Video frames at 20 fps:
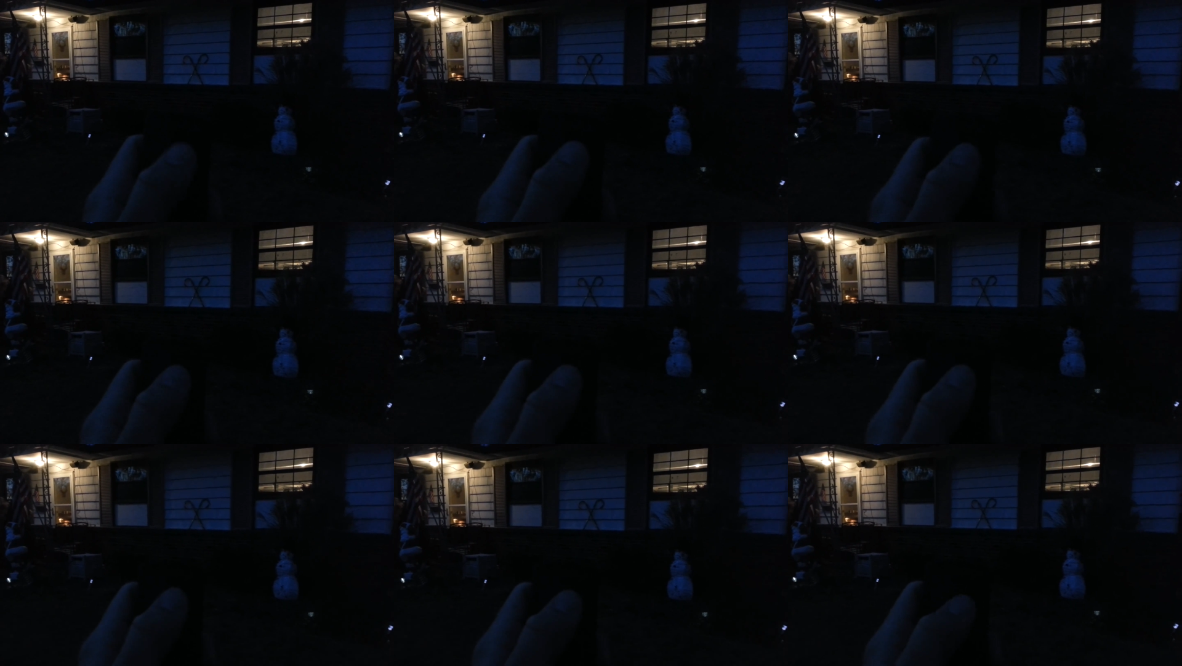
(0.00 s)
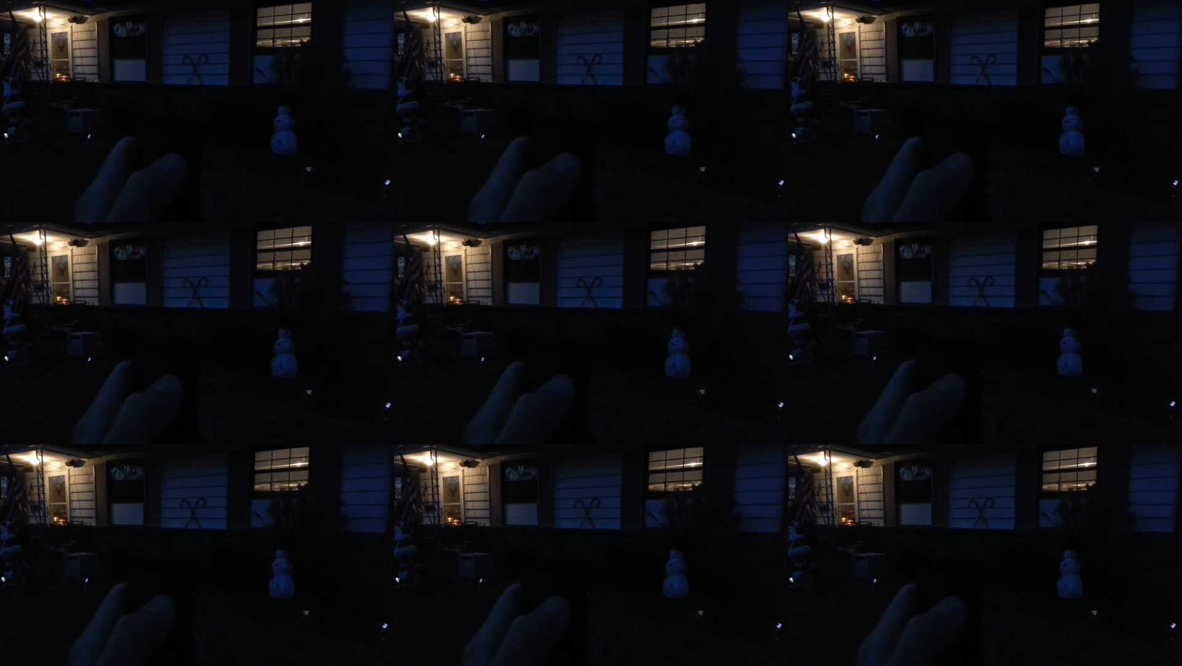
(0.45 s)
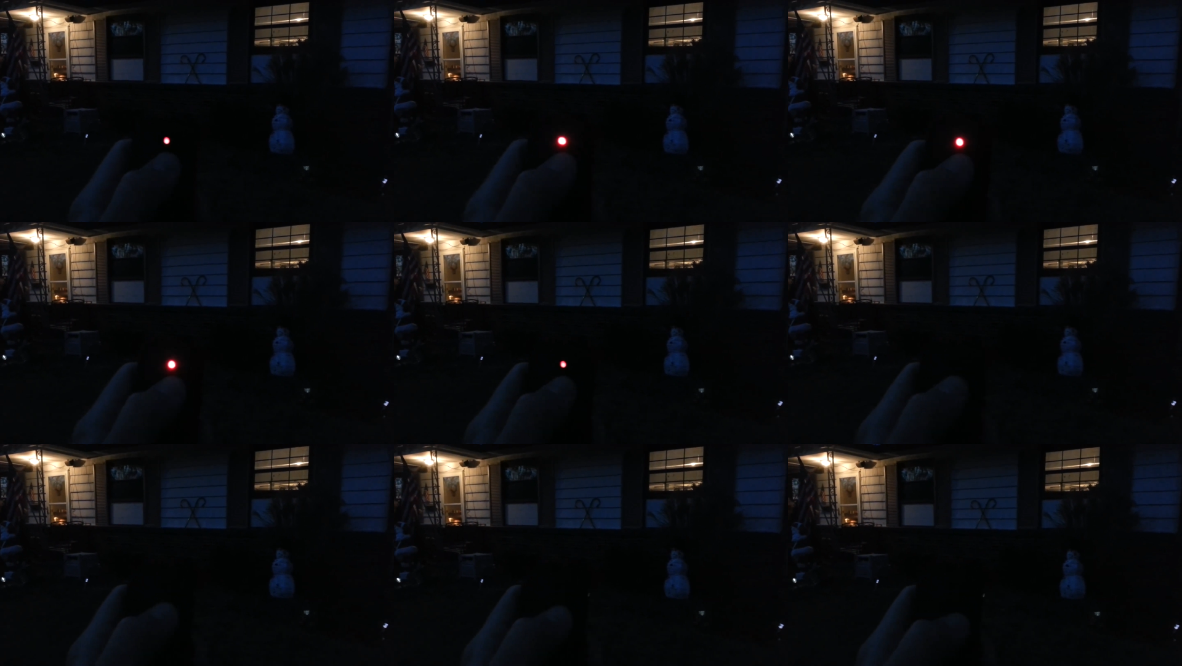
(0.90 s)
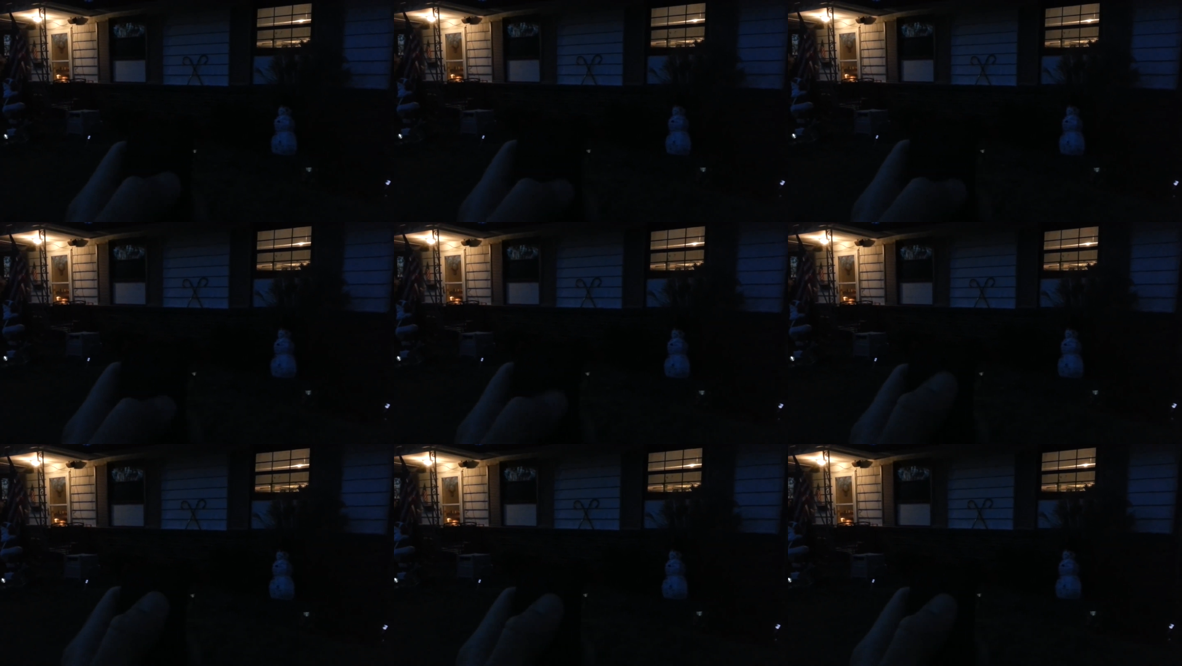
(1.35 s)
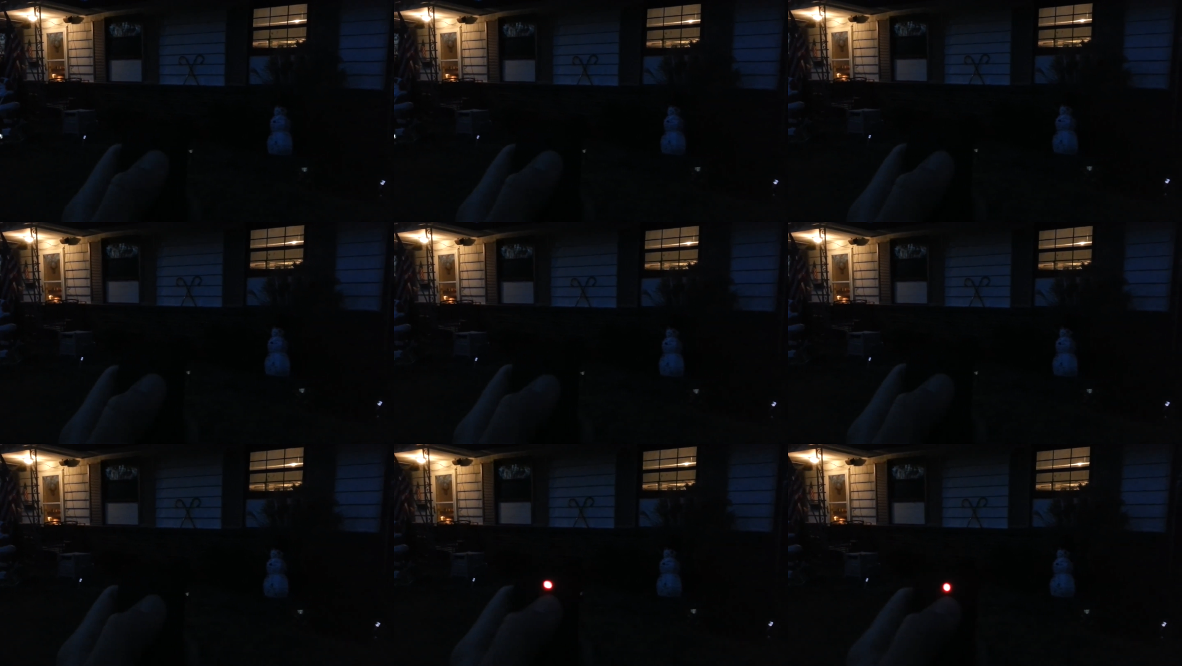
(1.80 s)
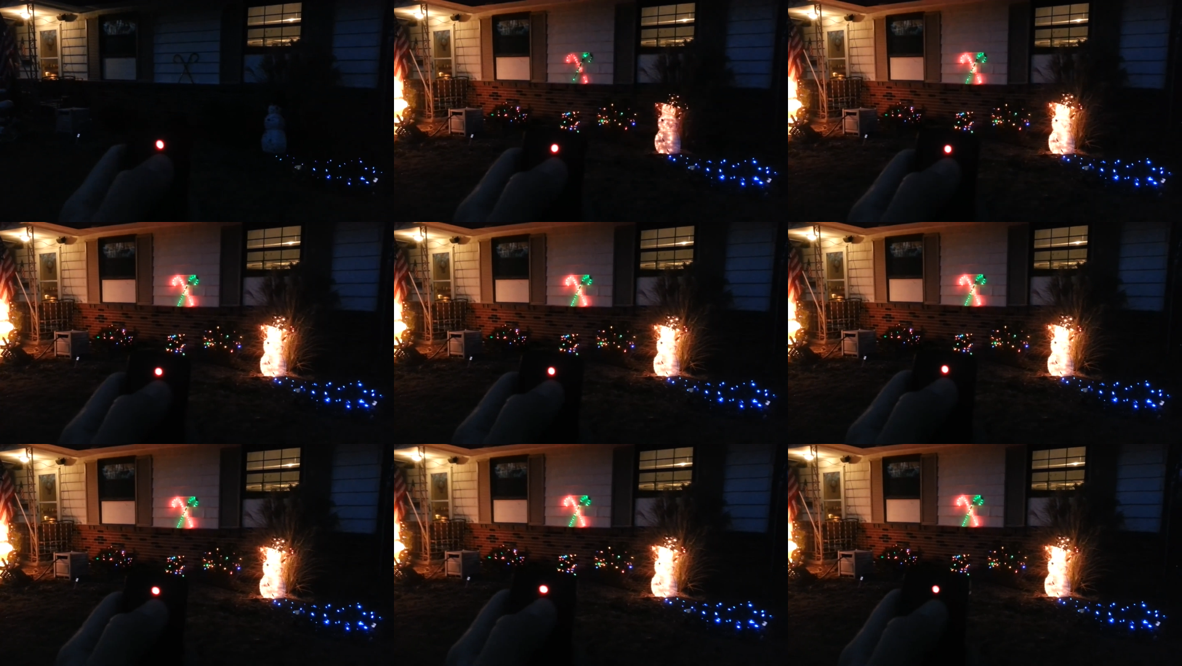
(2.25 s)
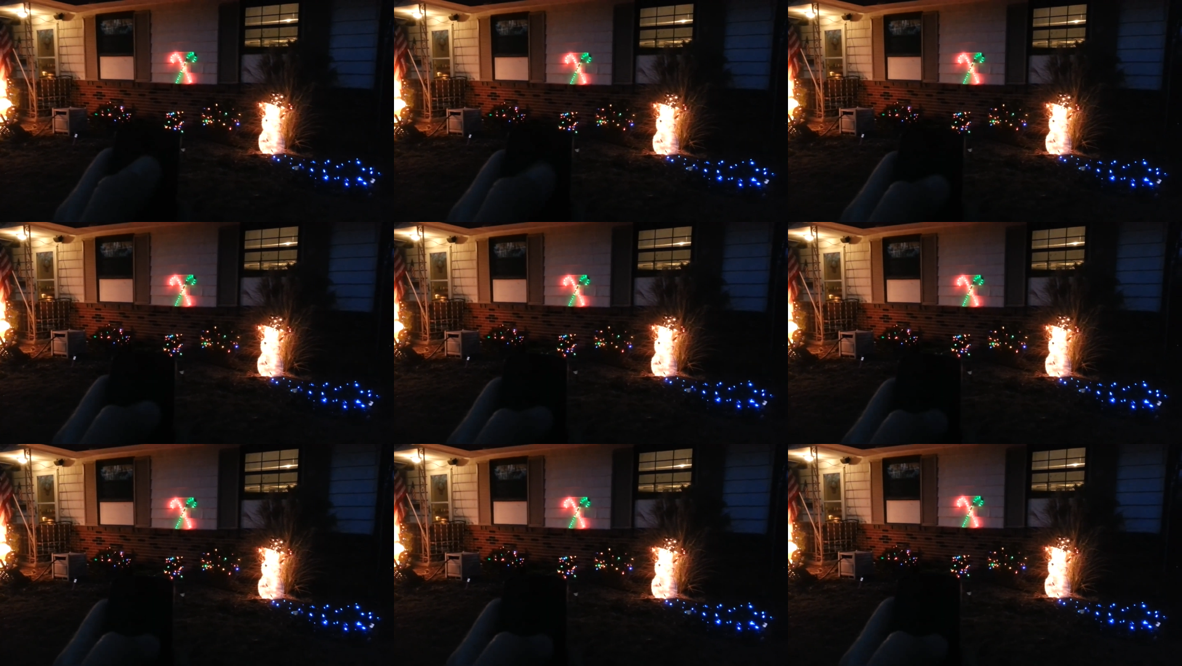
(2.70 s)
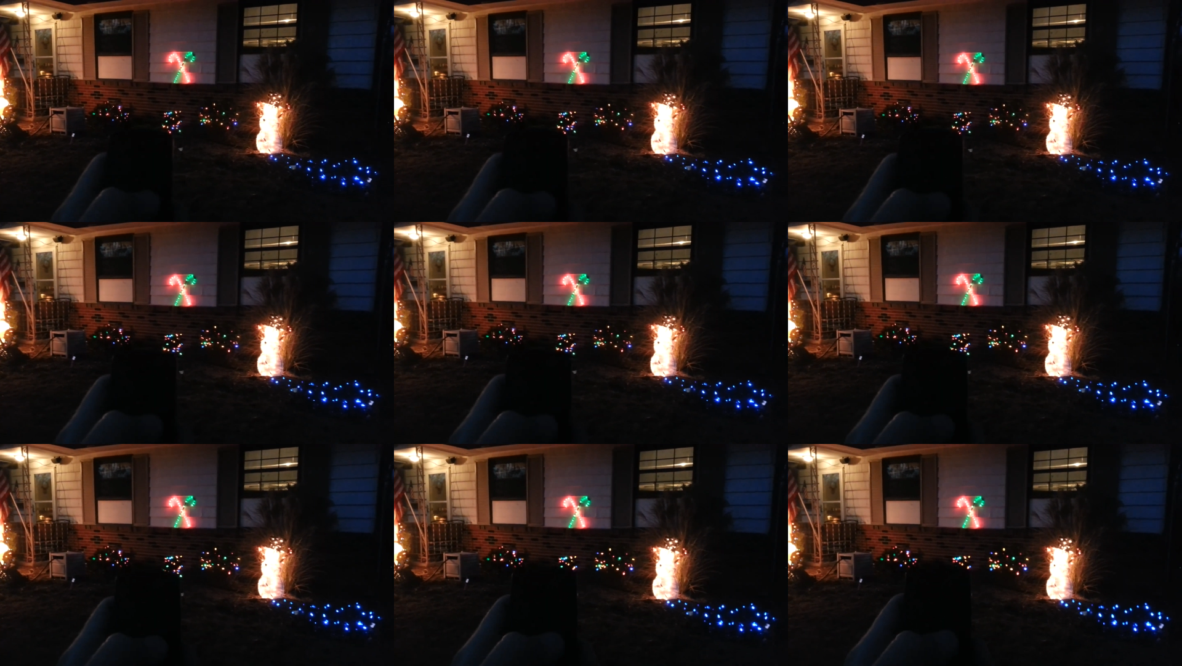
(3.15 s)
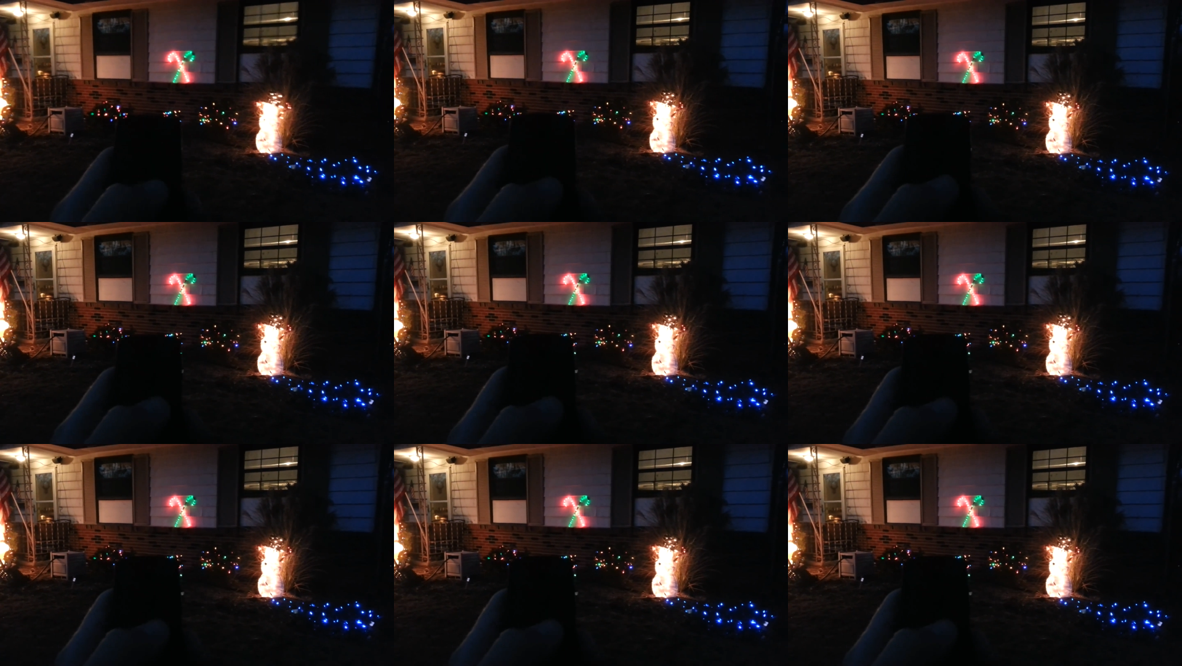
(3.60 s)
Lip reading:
No face is visible, so there are no lips to read.